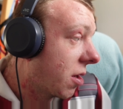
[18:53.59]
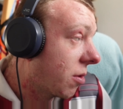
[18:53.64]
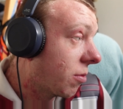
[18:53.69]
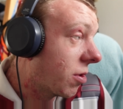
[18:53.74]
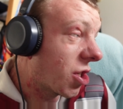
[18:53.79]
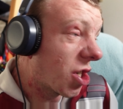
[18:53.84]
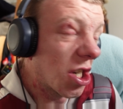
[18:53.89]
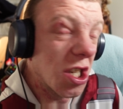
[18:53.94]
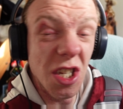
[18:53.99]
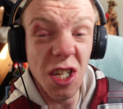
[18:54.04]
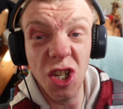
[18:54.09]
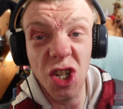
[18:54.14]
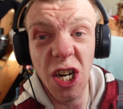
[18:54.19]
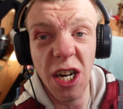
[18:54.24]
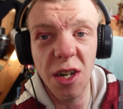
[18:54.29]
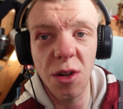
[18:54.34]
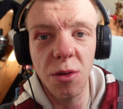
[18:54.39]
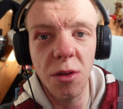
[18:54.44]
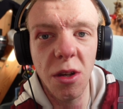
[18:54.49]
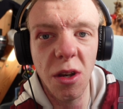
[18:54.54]
which is the
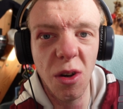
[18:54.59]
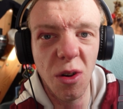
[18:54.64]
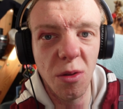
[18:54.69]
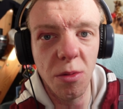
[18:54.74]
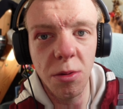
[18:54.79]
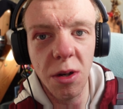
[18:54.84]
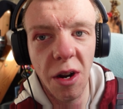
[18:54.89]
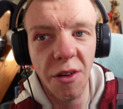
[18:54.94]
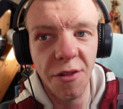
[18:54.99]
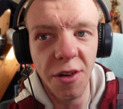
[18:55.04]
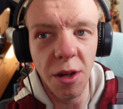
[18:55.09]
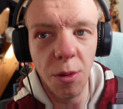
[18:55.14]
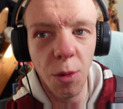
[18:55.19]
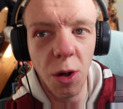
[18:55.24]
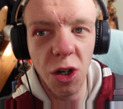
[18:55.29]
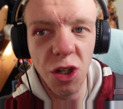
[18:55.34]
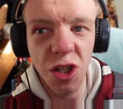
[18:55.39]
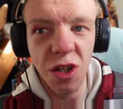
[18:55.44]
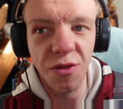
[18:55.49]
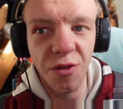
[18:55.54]
channel that you're currently
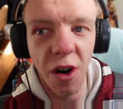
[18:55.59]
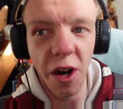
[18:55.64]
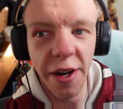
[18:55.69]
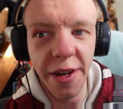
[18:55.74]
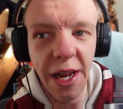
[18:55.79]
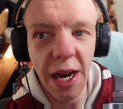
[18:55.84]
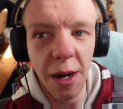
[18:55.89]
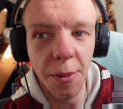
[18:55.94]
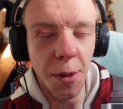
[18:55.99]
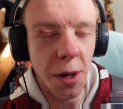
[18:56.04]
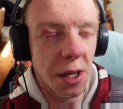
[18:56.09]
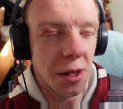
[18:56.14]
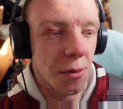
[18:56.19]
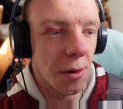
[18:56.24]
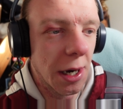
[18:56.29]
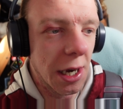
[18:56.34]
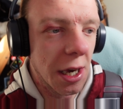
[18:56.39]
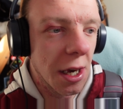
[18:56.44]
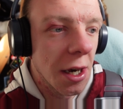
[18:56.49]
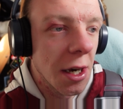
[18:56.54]
watching right now, by the
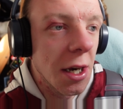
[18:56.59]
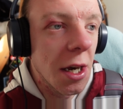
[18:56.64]
way.